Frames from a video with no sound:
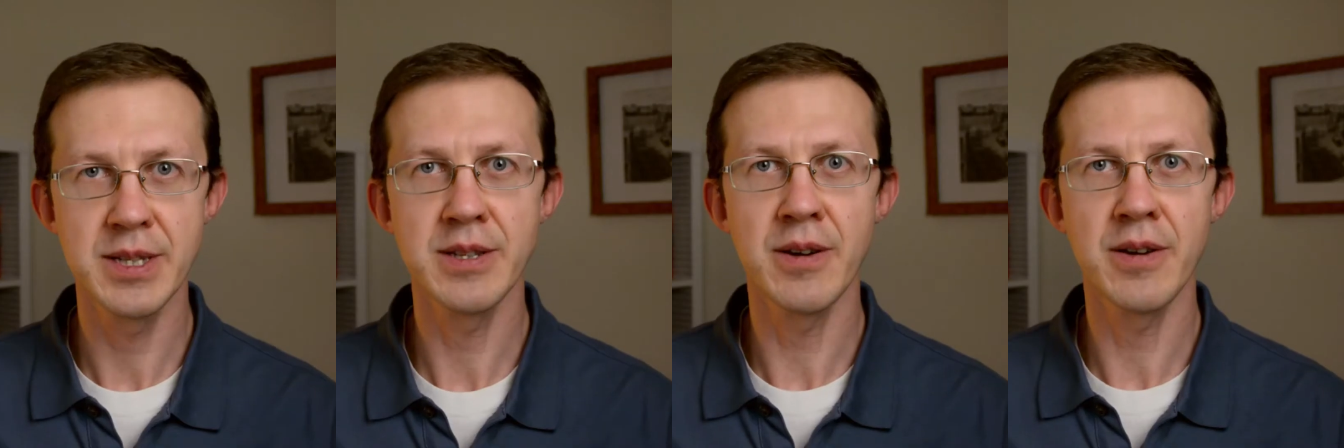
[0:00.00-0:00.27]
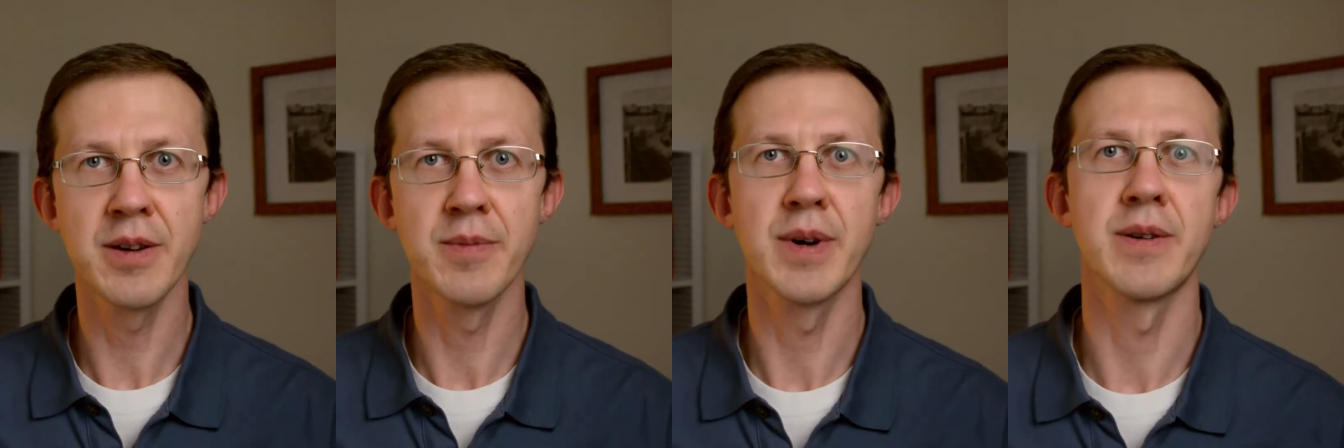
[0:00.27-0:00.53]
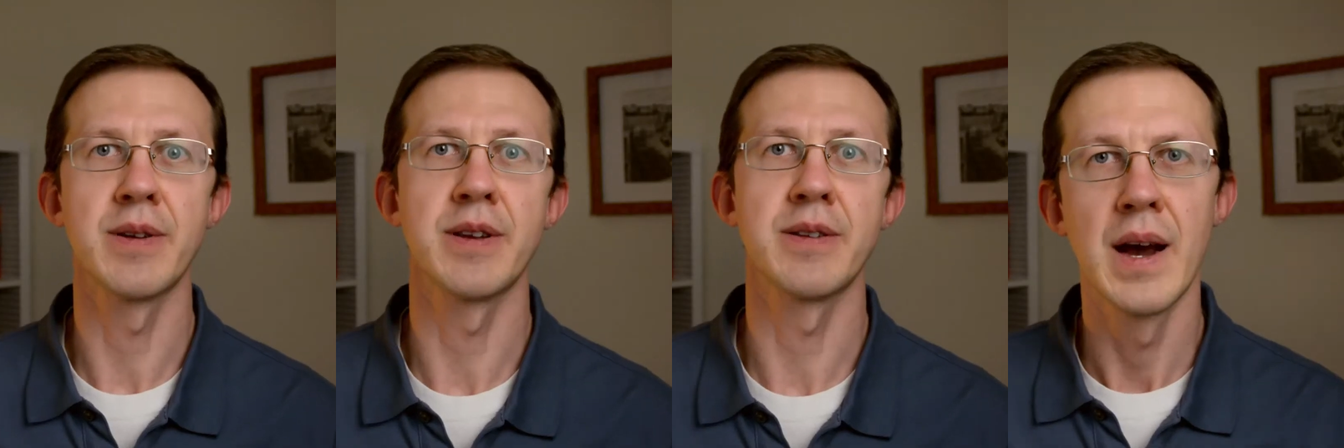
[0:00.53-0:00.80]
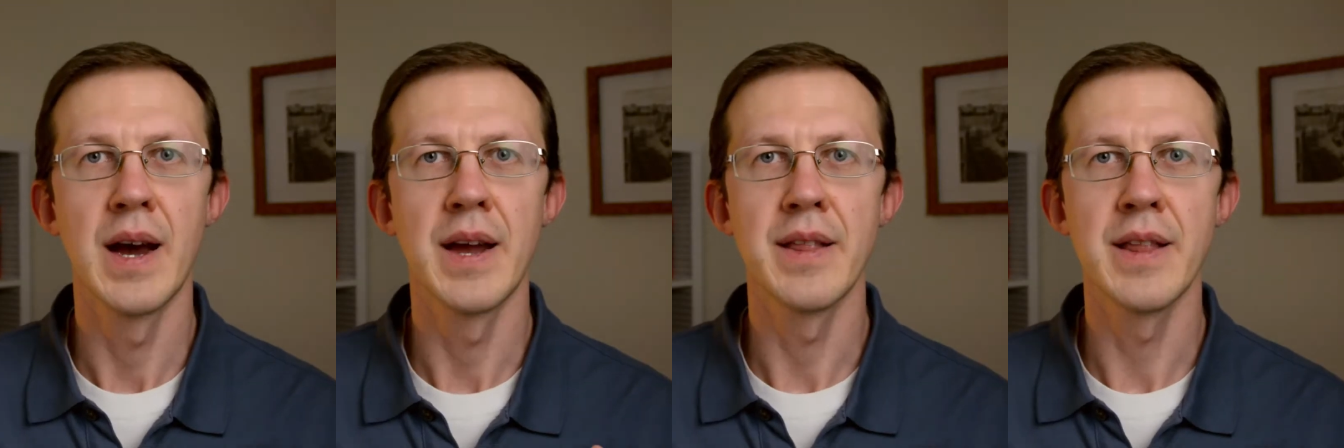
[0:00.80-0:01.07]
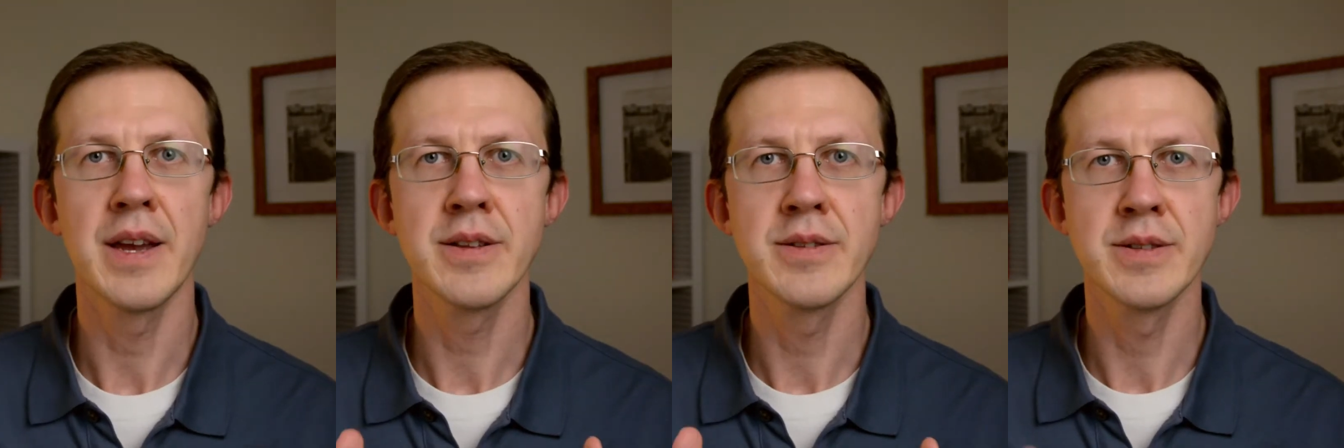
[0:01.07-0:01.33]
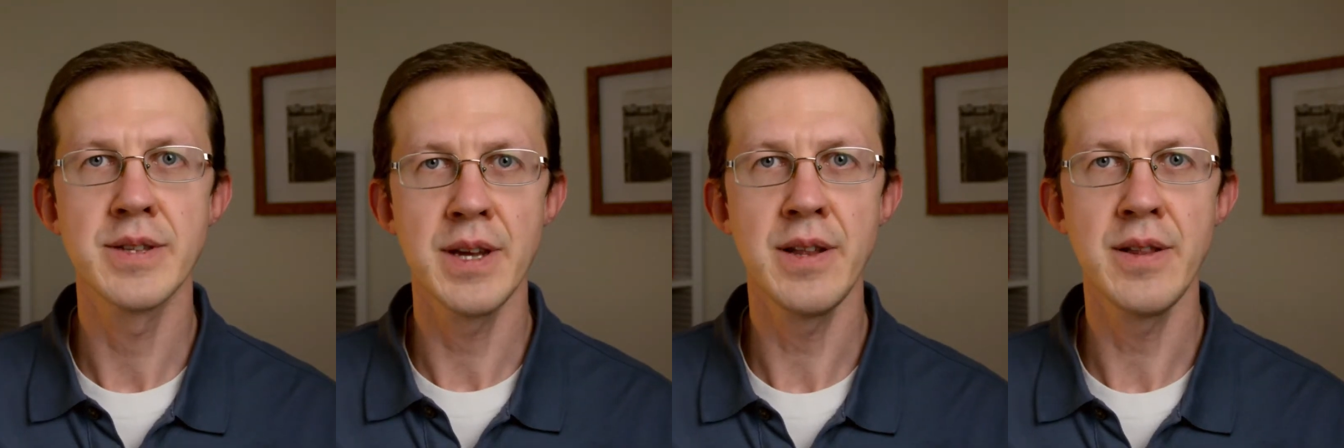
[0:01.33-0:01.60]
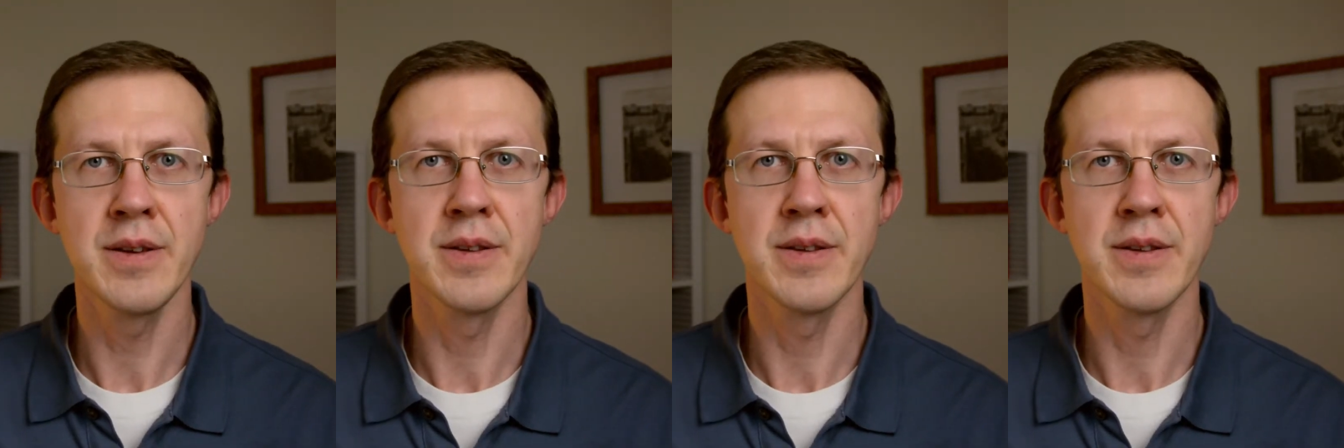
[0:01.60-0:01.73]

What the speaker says: talk about it. I'd like to tell you